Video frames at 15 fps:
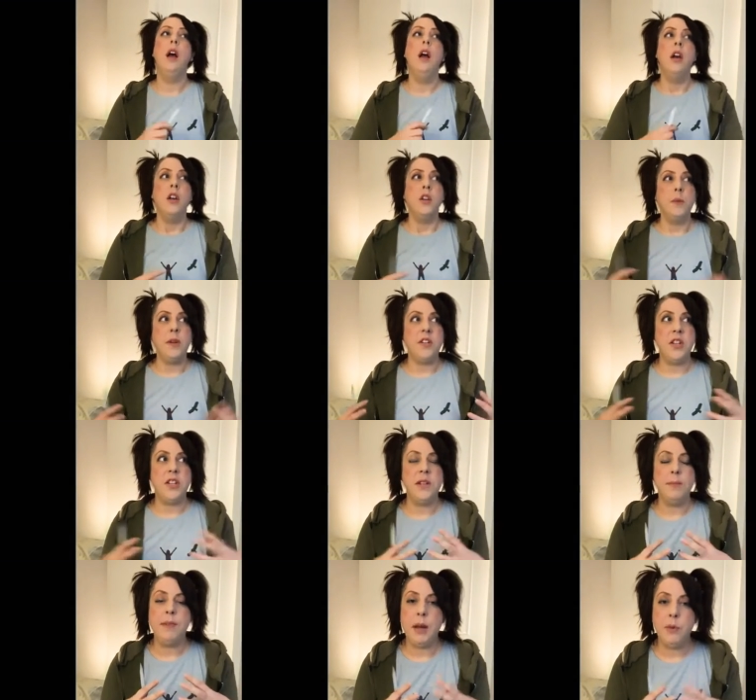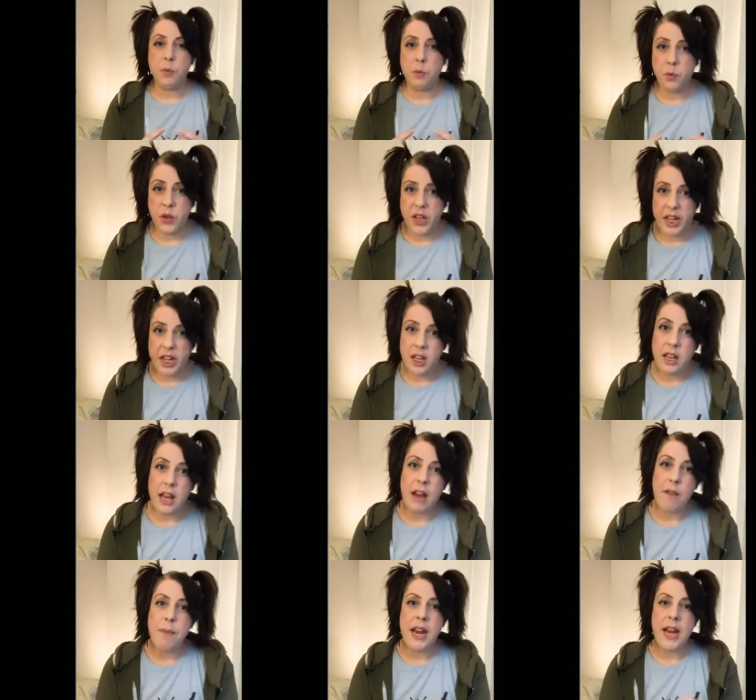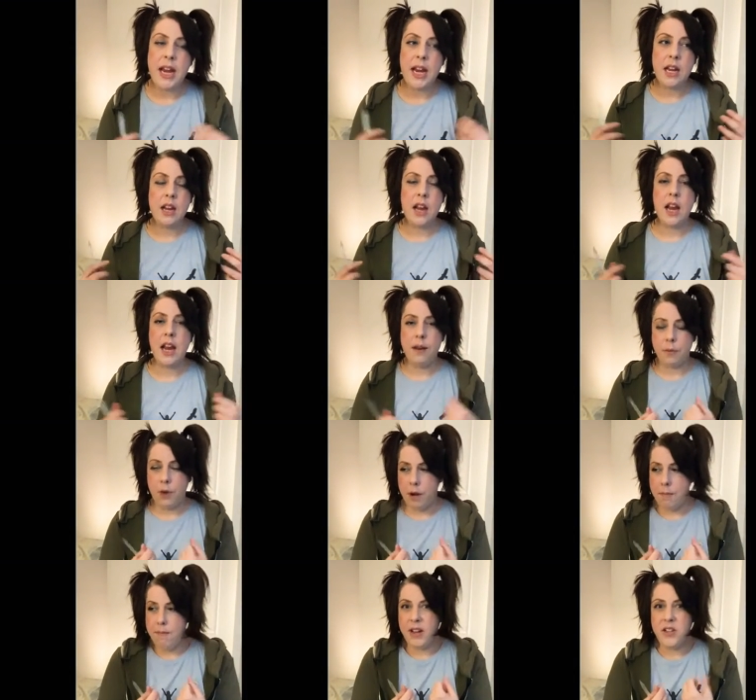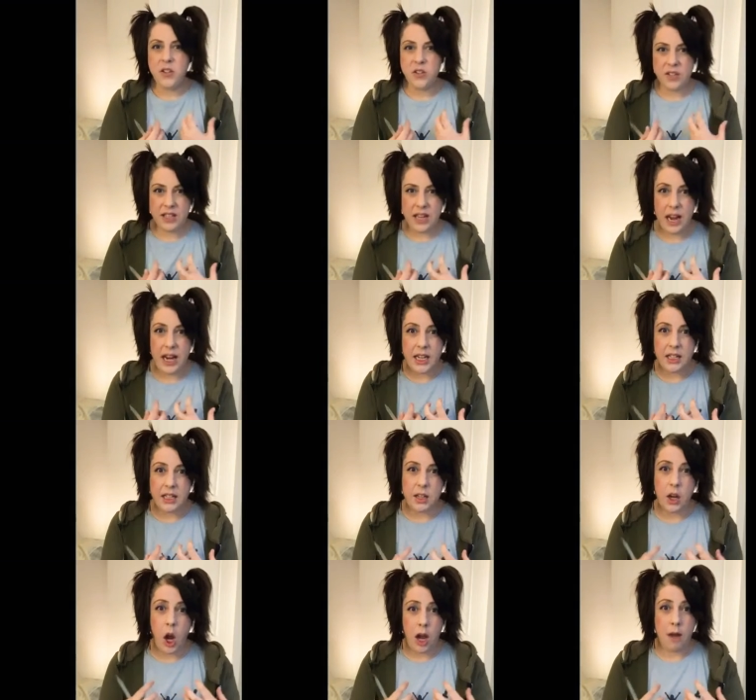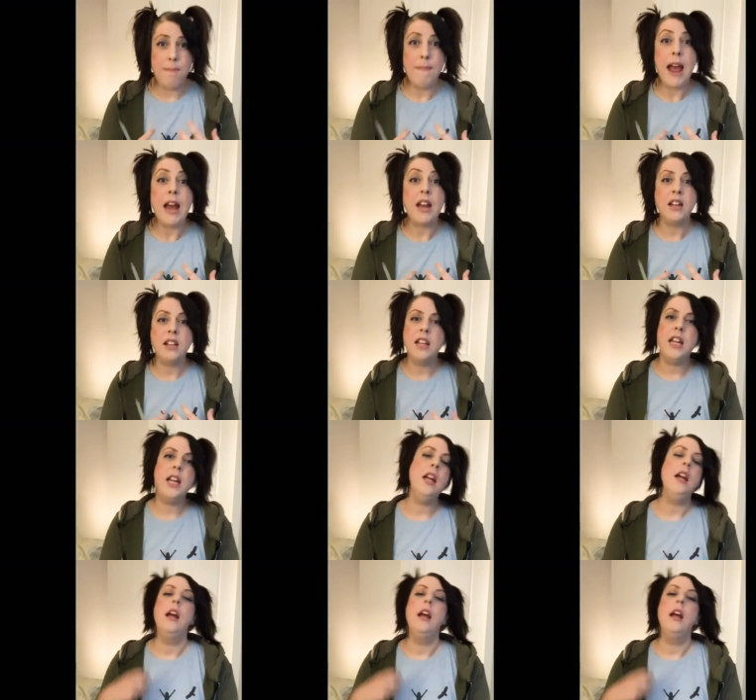Especially sometimes when we're in a lot of pain, our muscles tighten automatically,